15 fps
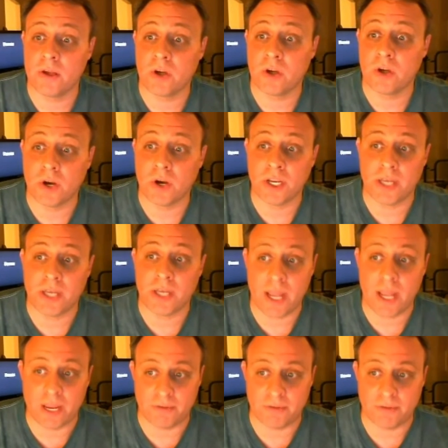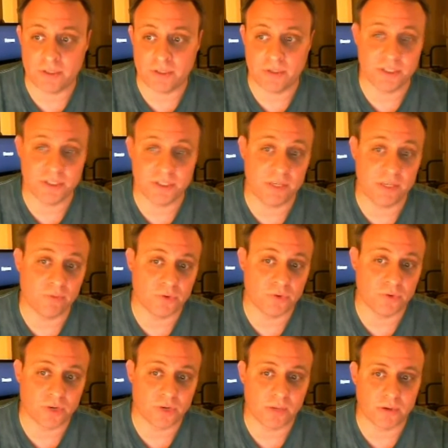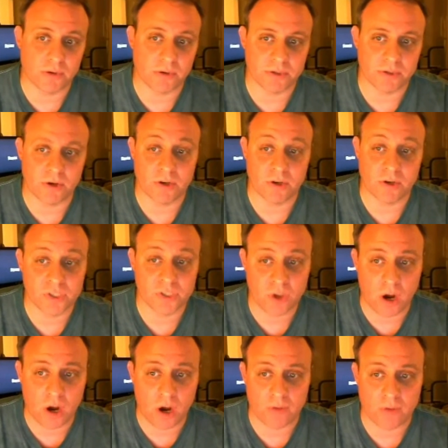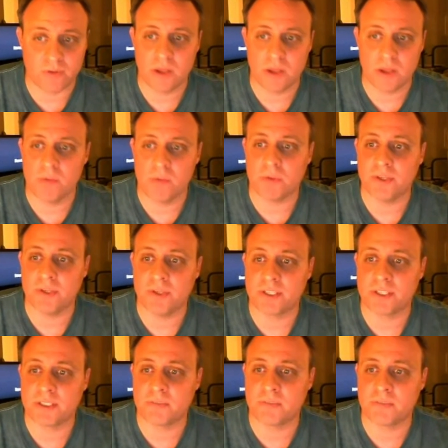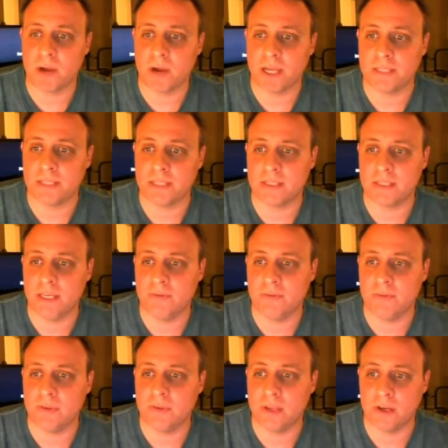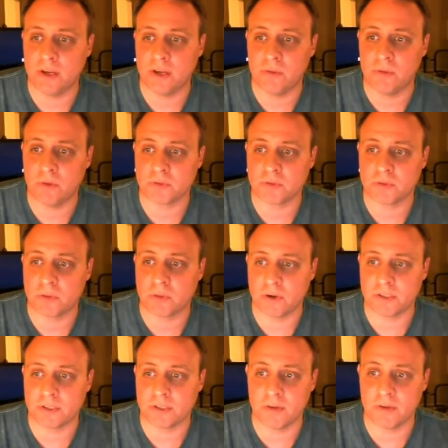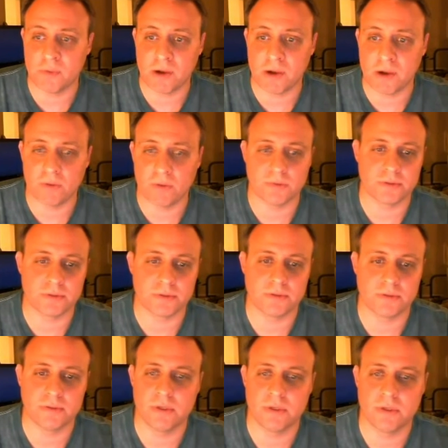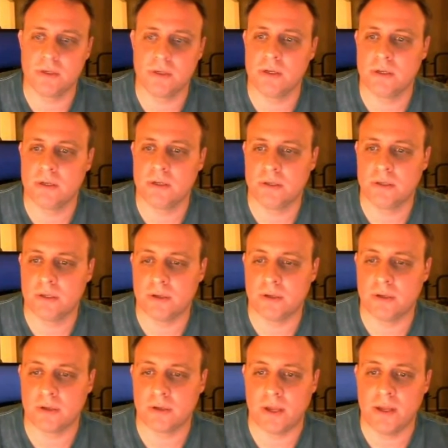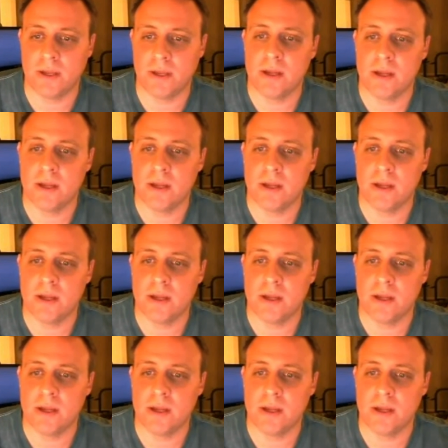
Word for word: cunning knaves, deceitful and tricky person, are soft, but they smite even the innermost parts of the bowels. Okay.